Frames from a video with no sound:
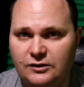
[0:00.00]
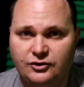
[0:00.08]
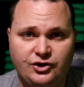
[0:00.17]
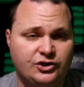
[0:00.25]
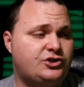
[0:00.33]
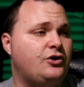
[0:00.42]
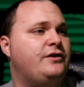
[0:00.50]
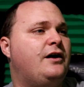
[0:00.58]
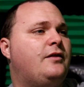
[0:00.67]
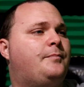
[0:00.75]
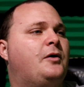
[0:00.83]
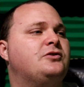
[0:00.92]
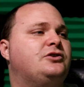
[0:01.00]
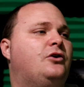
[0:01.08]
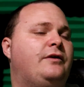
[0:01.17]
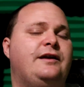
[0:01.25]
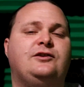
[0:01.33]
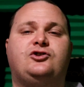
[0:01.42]
just so the other person
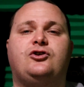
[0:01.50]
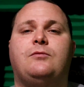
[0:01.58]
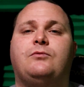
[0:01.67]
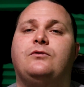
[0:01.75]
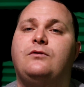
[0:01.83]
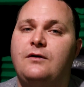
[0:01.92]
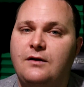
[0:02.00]
don't get in trouble.